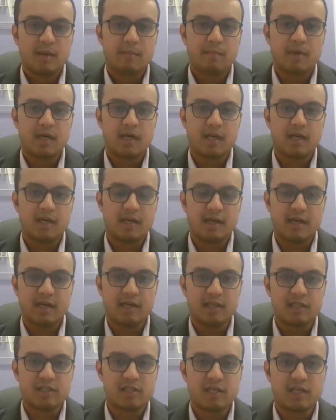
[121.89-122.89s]
But in
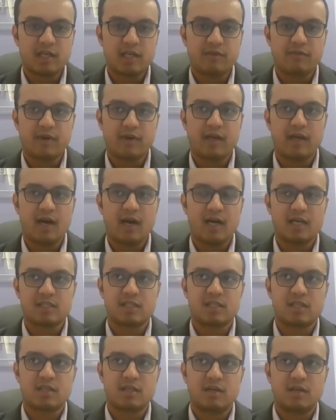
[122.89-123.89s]
dentistry, if I ask
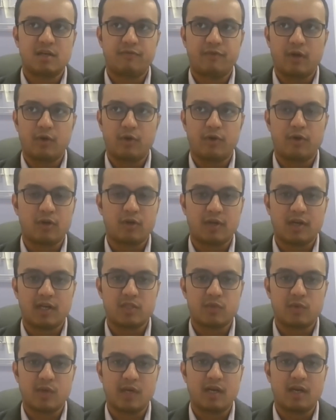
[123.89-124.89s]
a fellow doctor
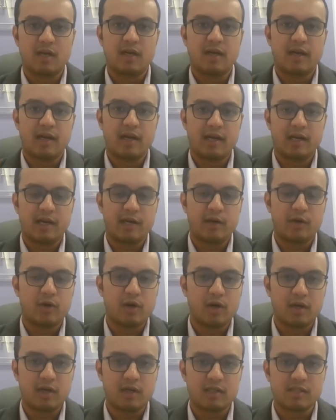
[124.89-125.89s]
as well, an
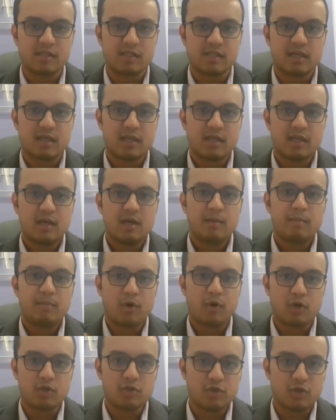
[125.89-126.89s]
endodontist,
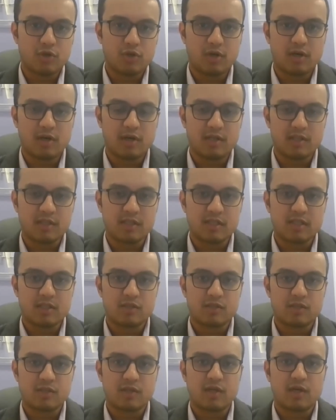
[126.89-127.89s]
prosthodontist,
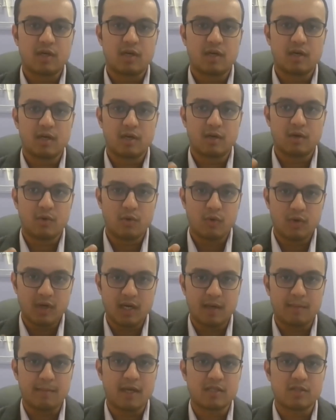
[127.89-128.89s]
oral
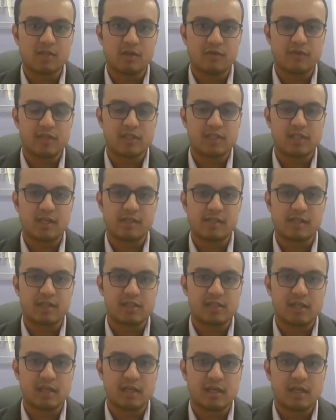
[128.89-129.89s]
and maxillofacial
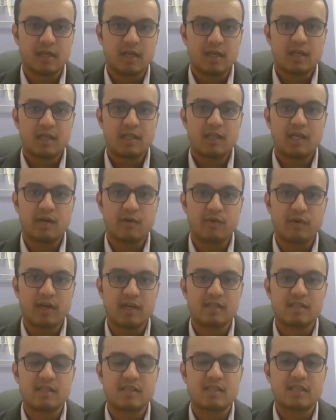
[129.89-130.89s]
surgeon, the
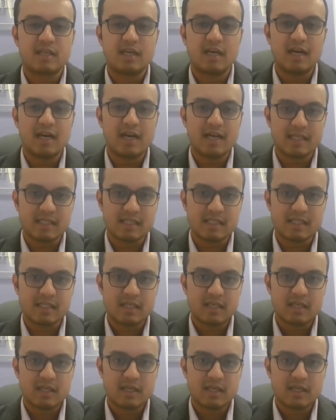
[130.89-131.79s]
awareness is still less.